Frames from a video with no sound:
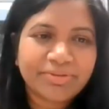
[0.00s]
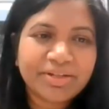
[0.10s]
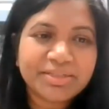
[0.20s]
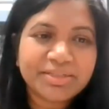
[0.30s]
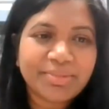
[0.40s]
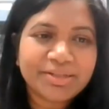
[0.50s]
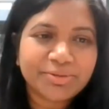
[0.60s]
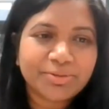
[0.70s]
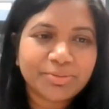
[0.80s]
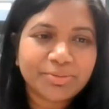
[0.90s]
The
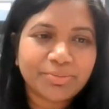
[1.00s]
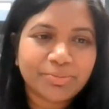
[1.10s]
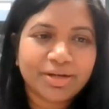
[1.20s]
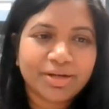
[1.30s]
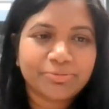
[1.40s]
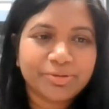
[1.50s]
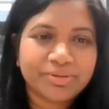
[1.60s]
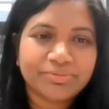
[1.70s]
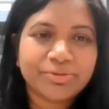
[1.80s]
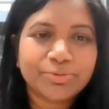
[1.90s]
fundamental one
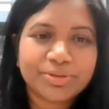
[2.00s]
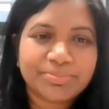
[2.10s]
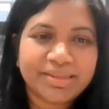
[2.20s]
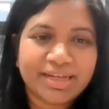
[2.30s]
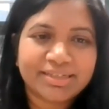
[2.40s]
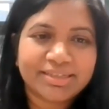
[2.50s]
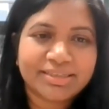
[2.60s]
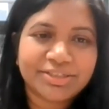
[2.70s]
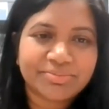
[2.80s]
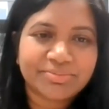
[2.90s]
would, of course, be that
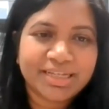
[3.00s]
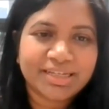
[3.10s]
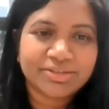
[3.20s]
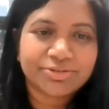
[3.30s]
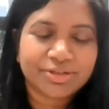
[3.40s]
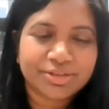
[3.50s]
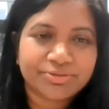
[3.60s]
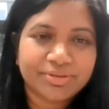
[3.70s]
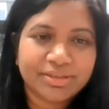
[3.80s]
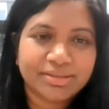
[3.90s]
decision-making structure